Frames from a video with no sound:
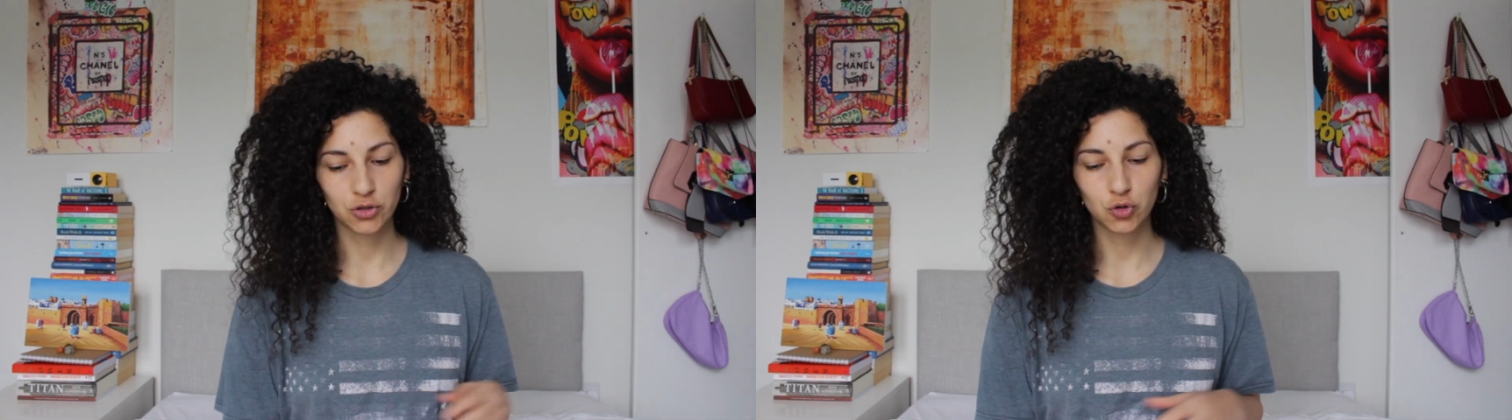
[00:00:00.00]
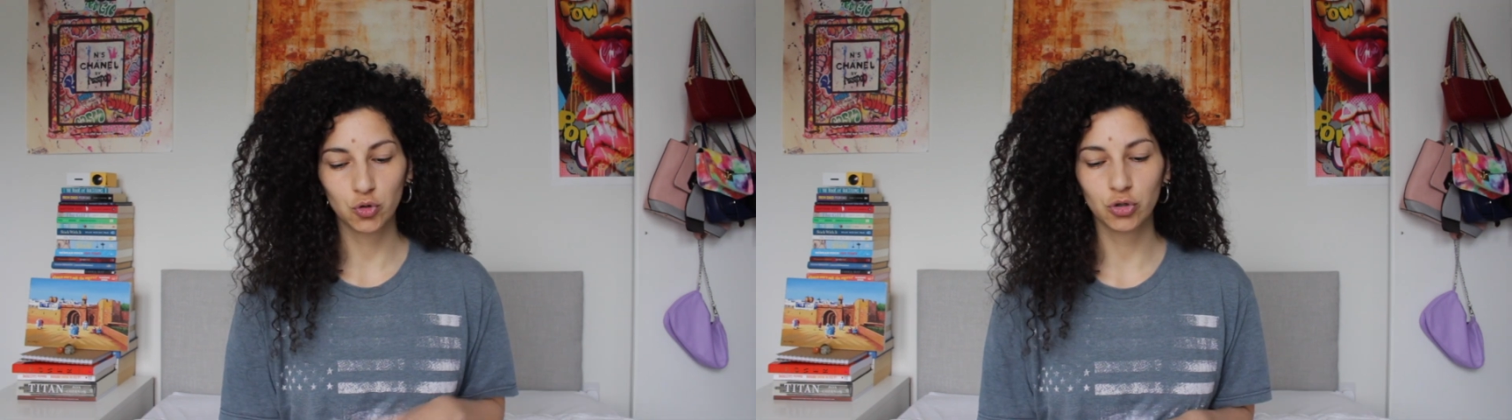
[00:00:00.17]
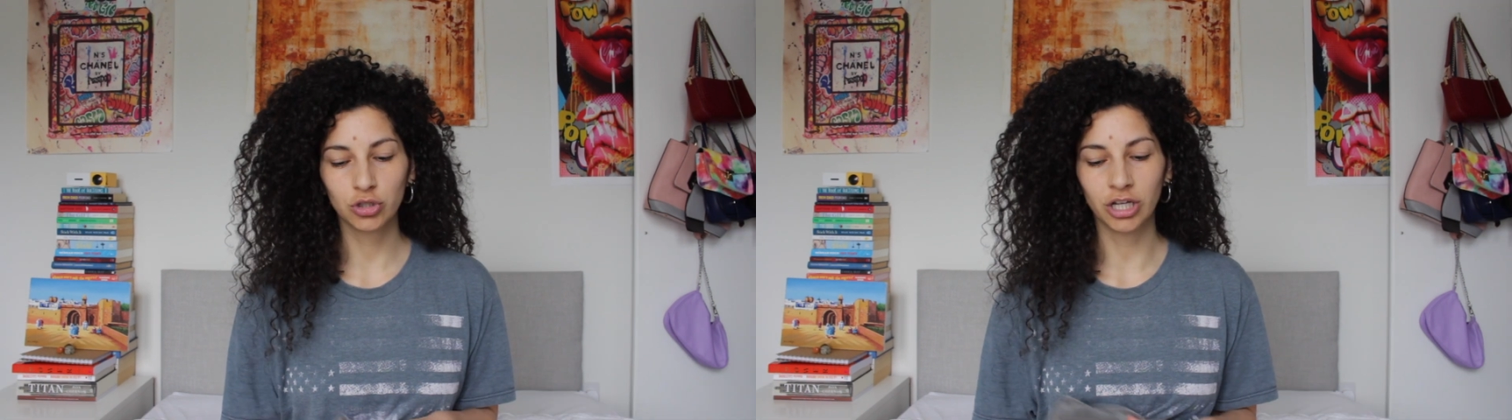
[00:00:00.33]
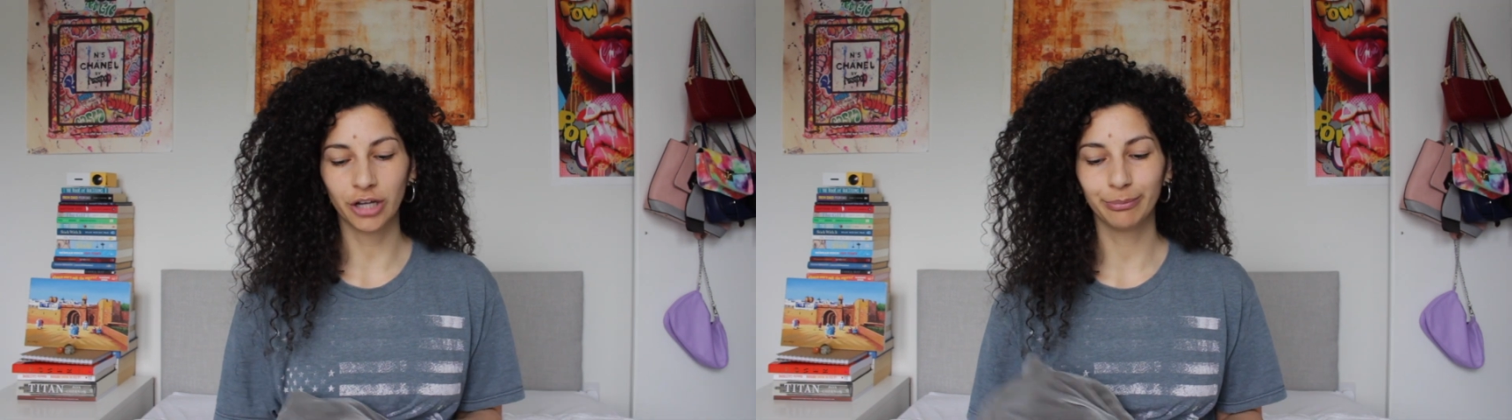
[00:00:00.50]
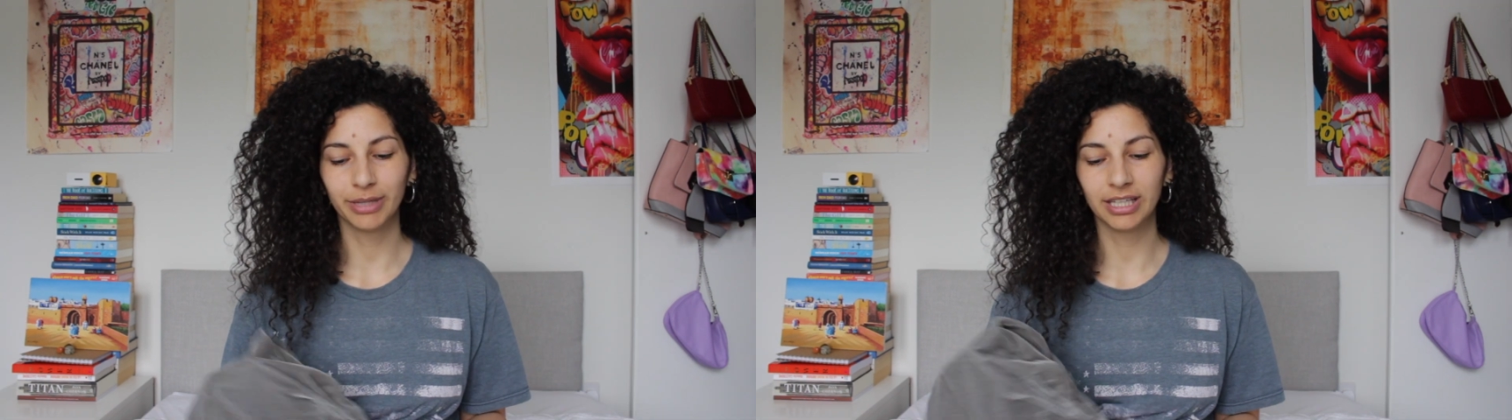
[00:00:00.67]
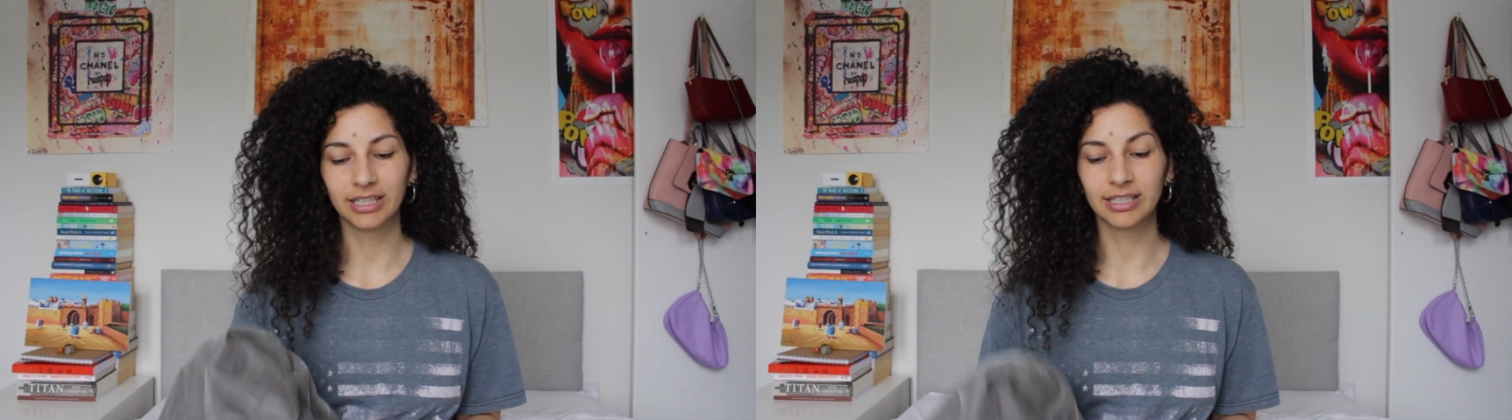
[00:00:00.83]
to not
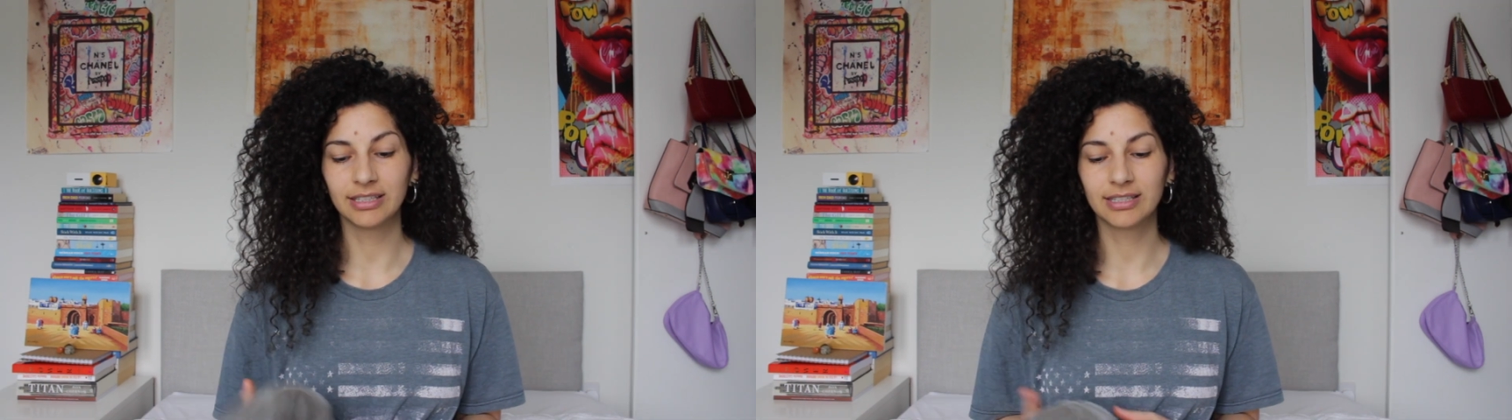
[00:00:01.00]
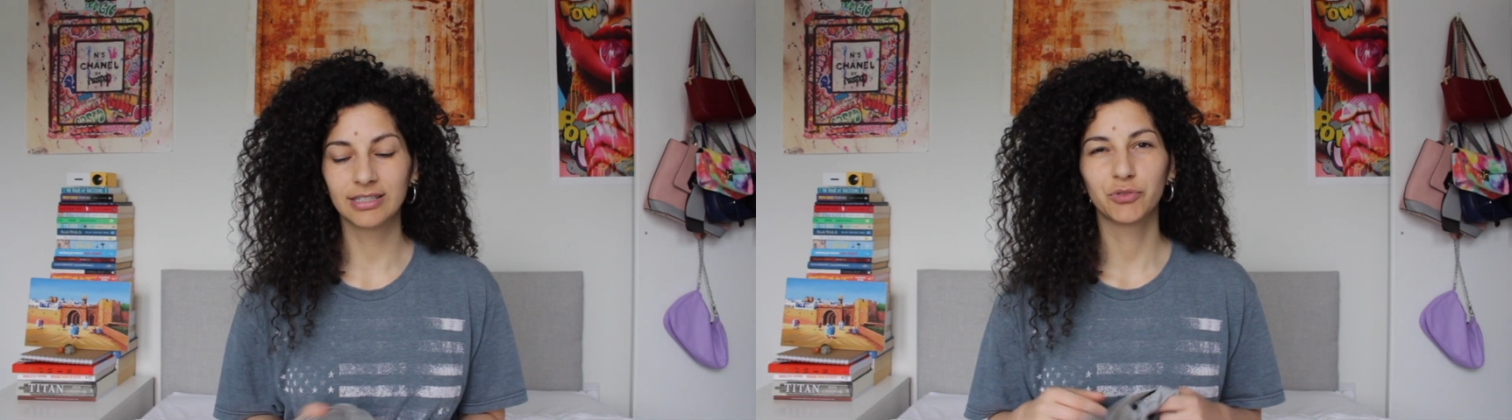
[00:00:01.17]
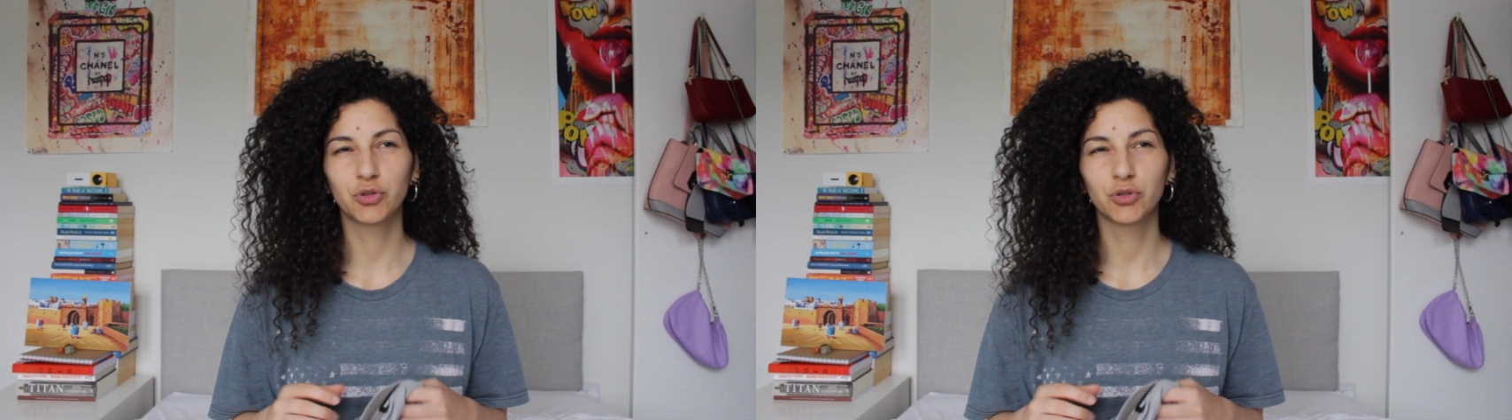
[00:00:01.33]
make it